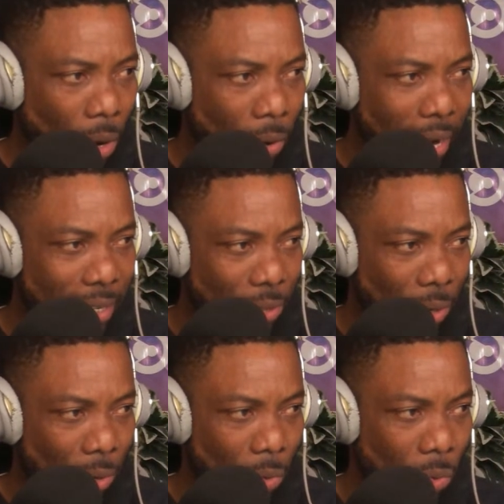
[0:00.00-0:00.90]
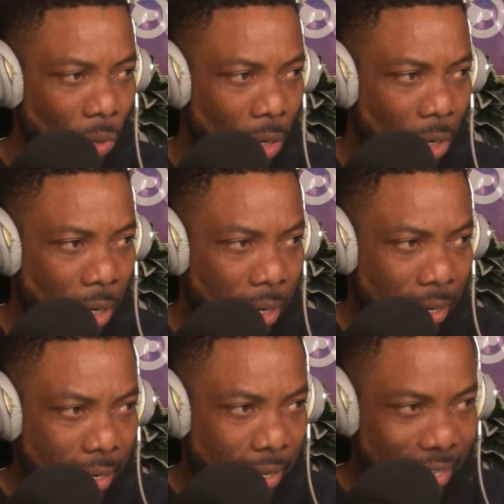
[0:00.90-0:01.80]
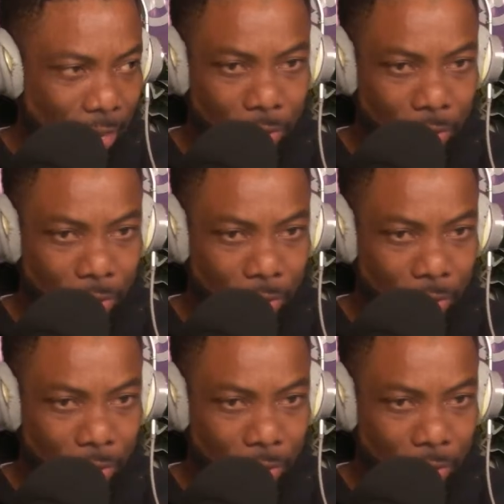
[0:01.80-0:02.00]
All right, so this